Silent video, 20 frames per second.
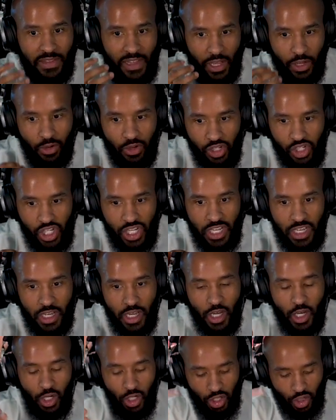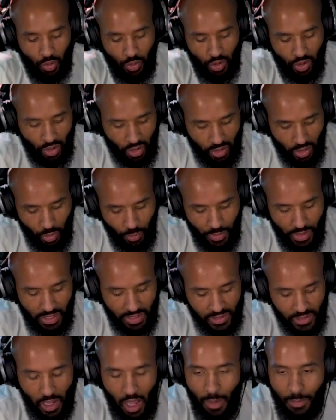energy to where Korean
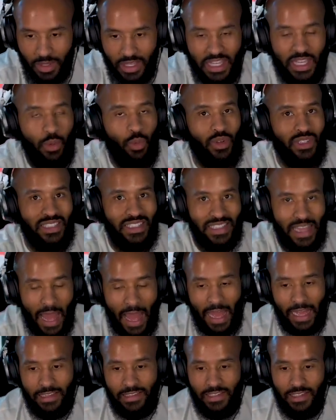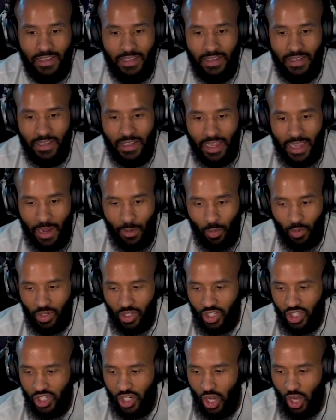Zombie, he was not. And they're going to
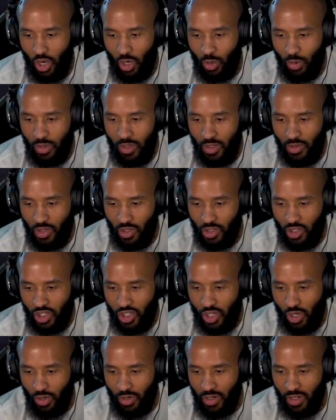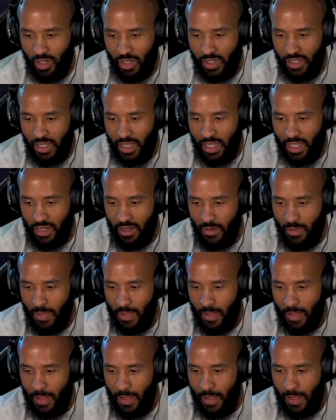show it again.
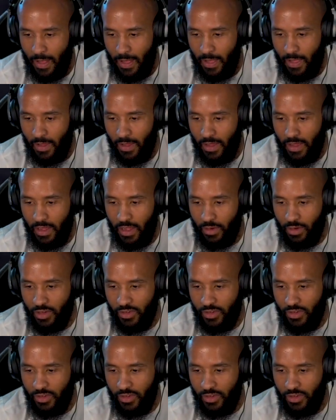Here it is